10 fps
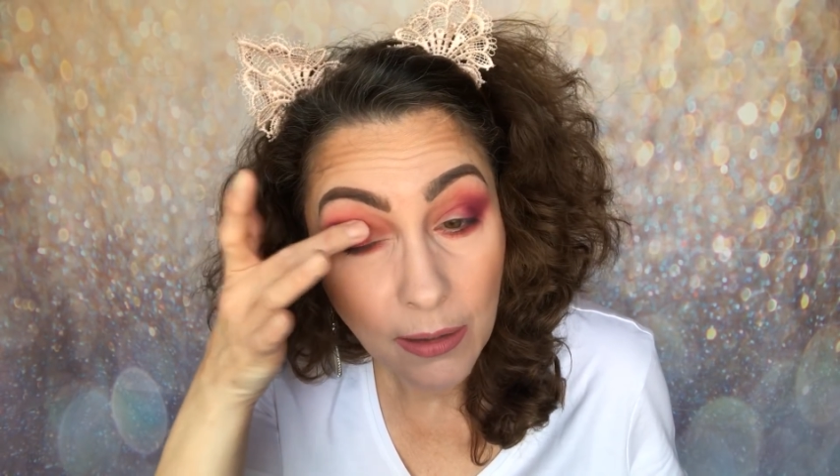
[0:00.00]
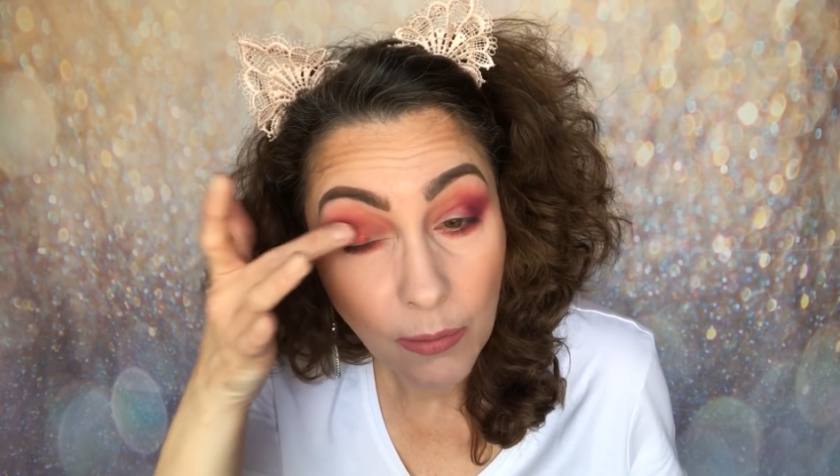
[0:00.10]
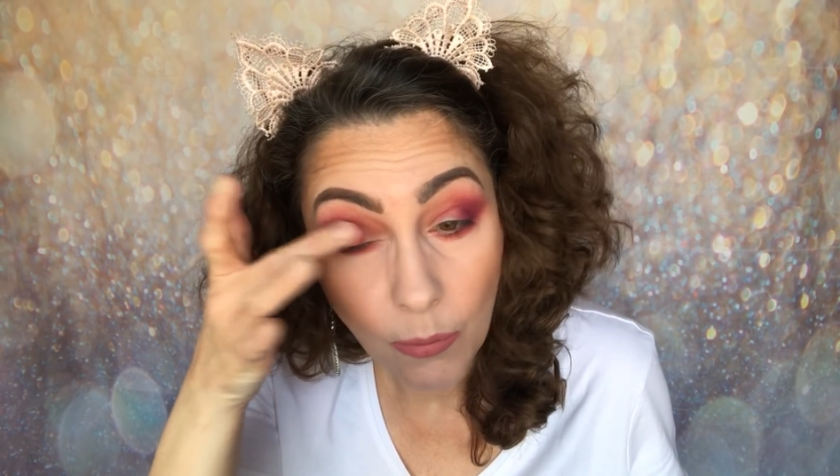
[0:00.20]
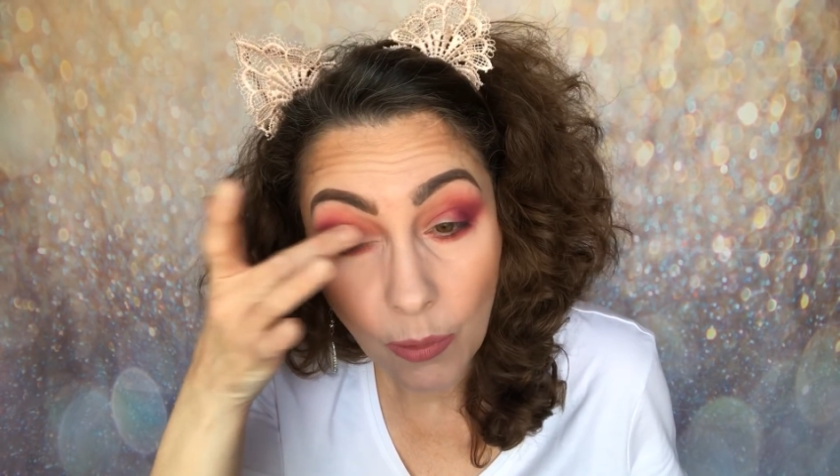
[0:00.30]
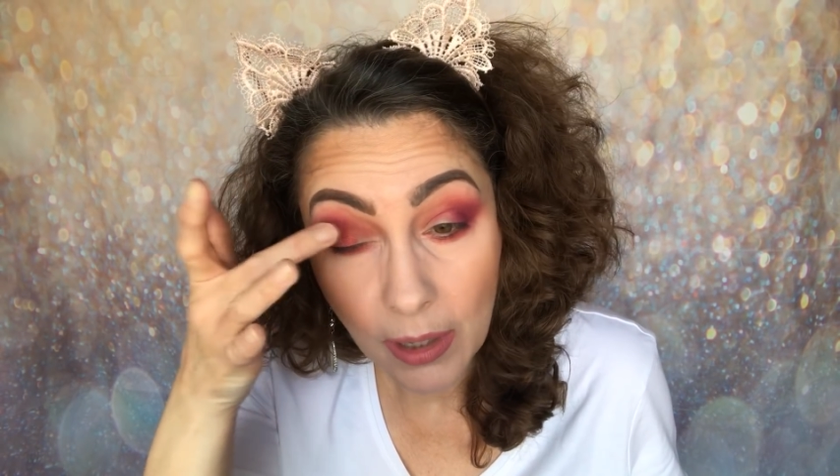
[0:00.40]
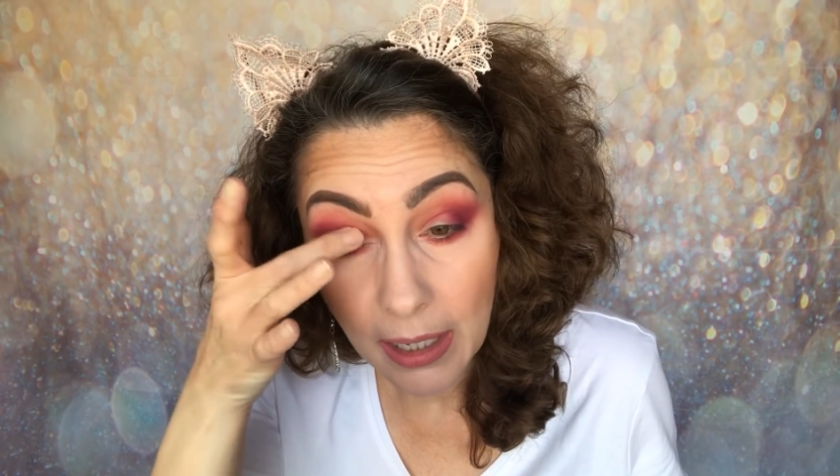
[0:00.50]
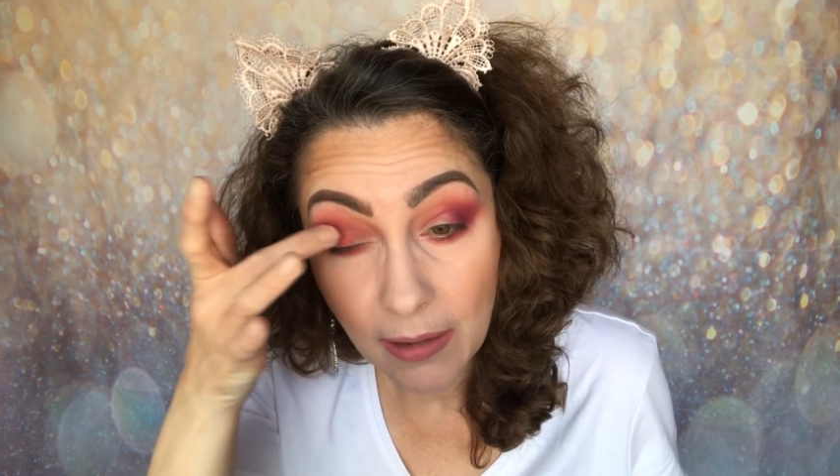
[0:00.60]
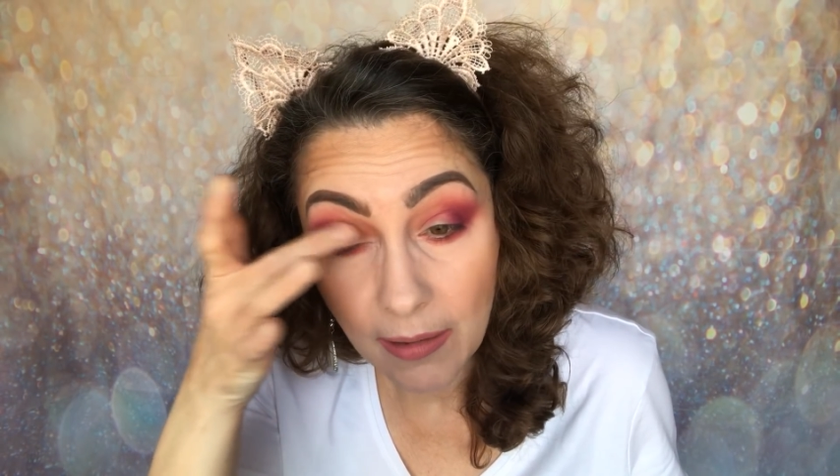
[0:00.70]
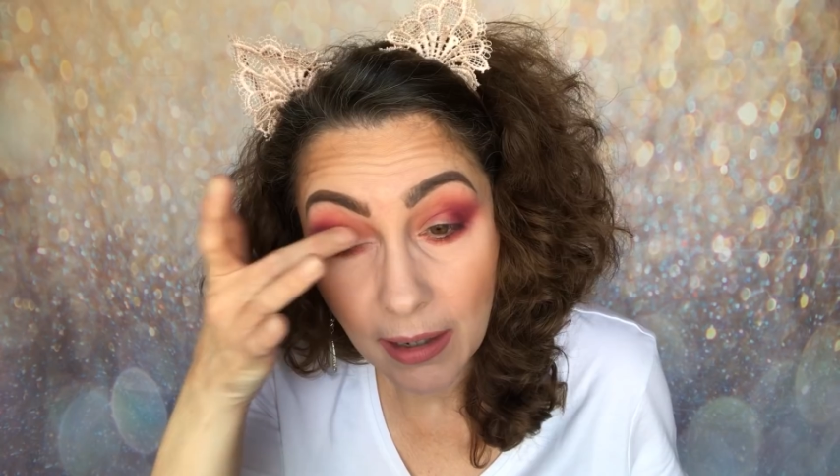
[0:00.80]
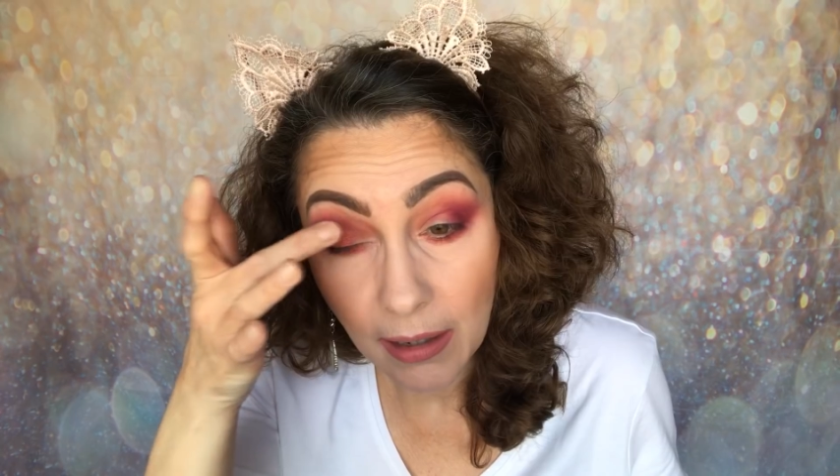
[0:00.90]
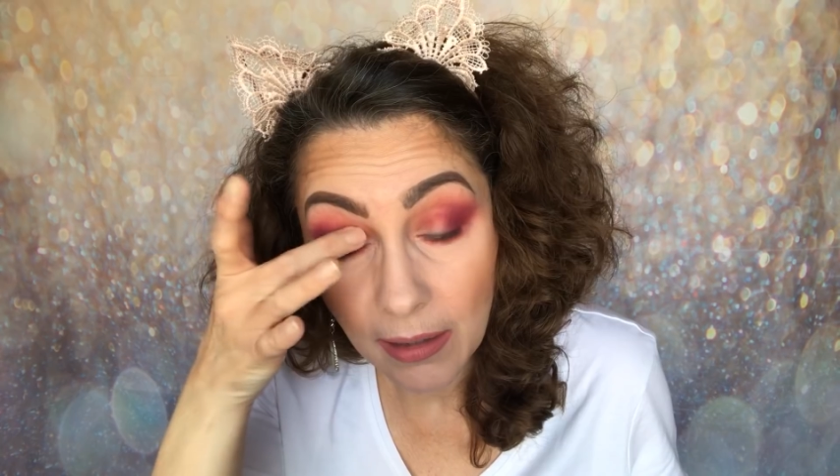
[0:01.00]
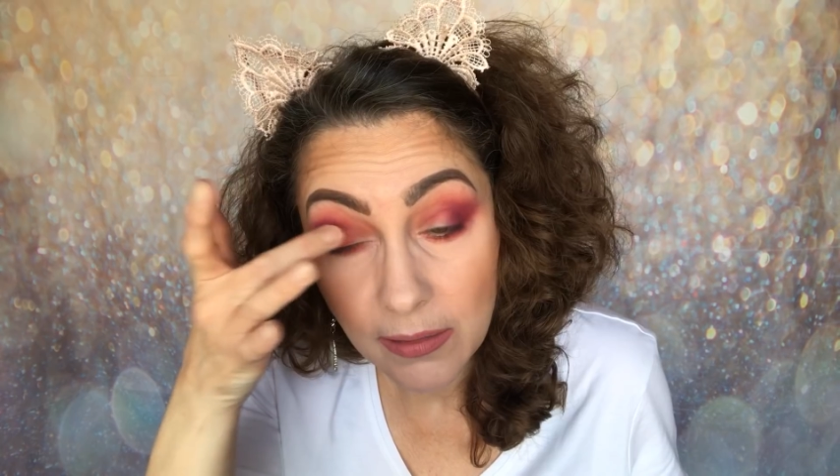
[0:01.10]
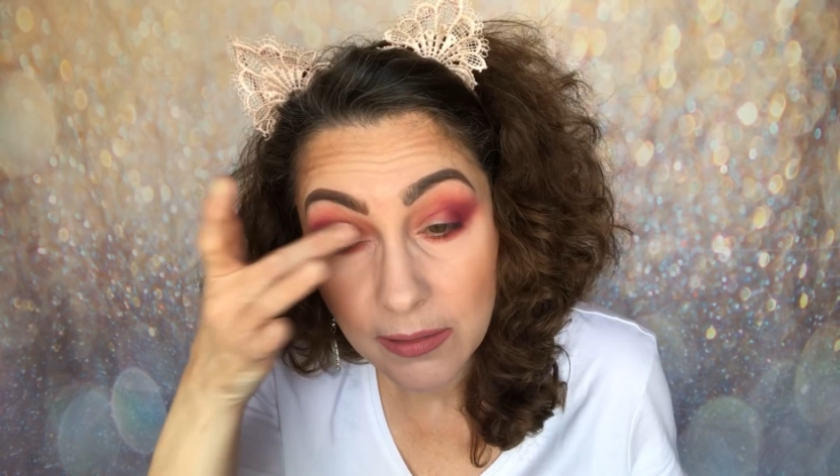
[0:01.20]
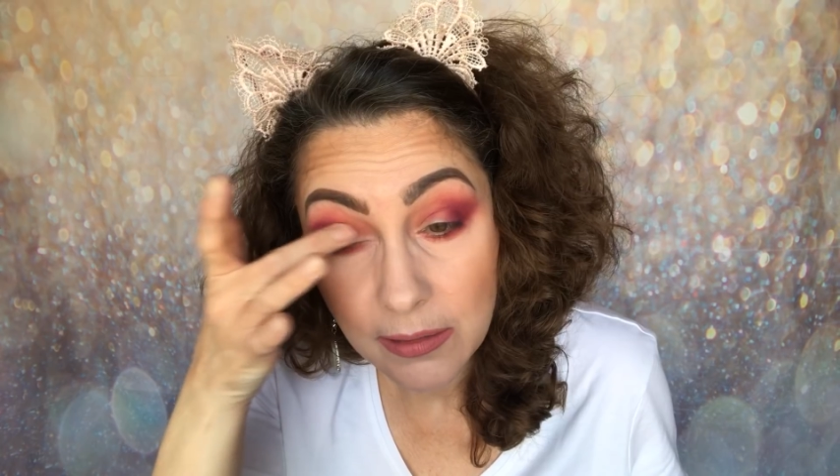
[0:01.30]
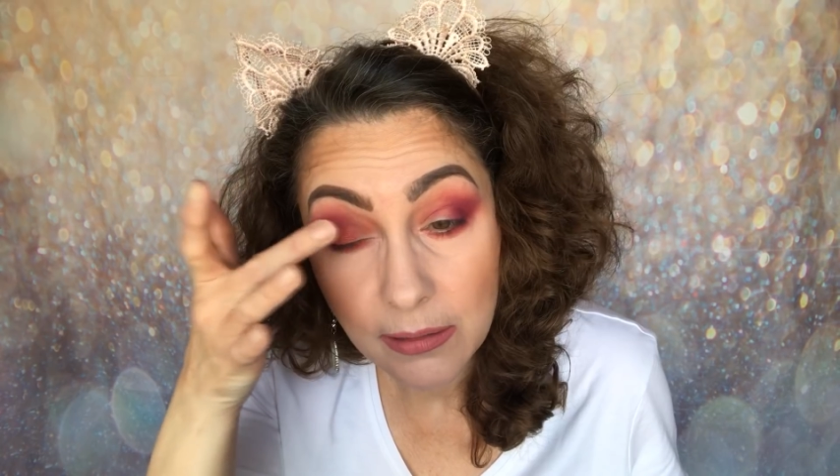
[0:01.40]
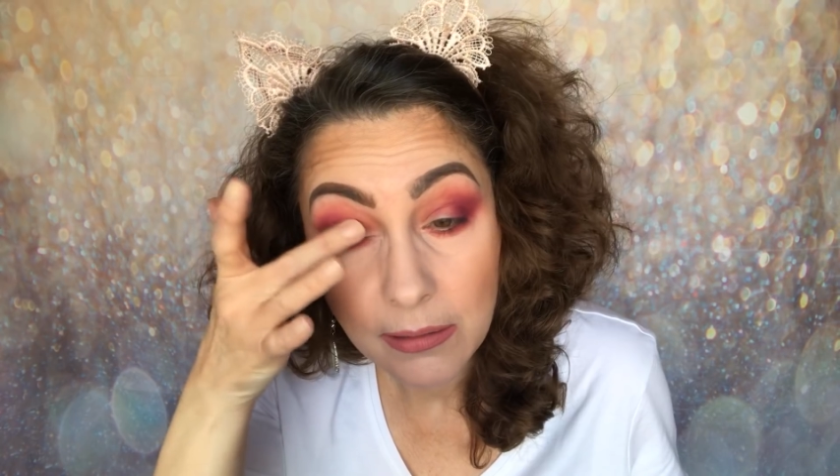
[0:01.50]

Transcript: what it does.